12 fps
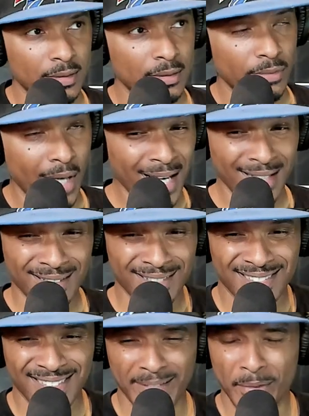Right?
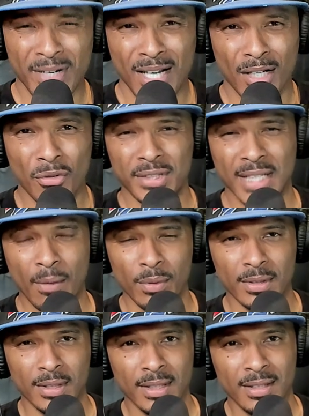I mean, we're not losing that one.
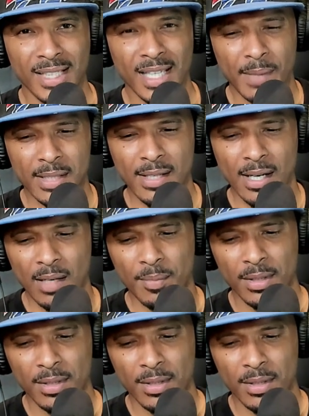Give me a dub.